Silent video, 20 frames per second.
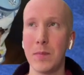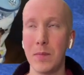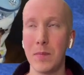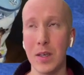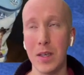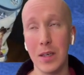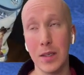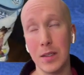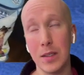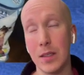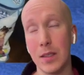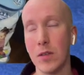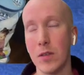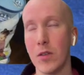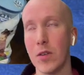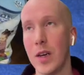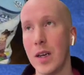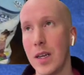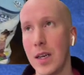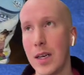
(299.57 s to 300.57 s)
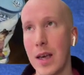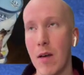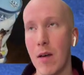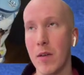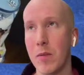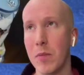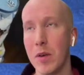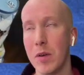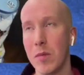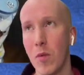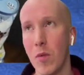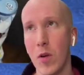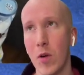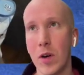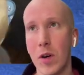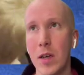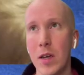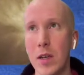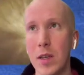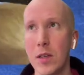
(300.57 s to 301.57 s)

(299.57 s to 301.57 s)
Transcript: because he's learning to count a bit more,